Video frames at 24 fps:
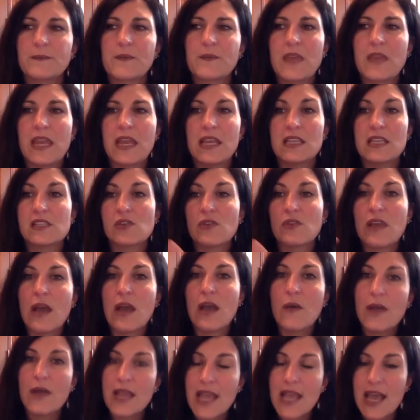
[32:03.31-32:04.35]
And so now
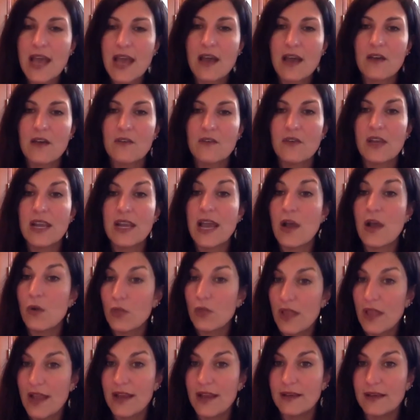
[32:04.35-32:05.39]
I have an
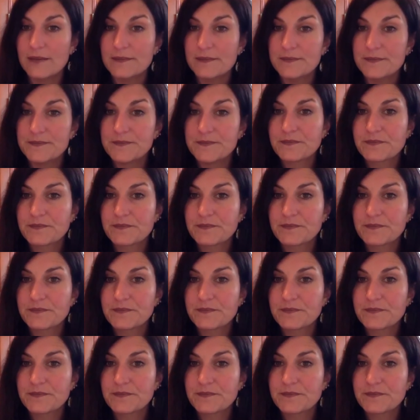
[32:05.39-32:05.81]
outline,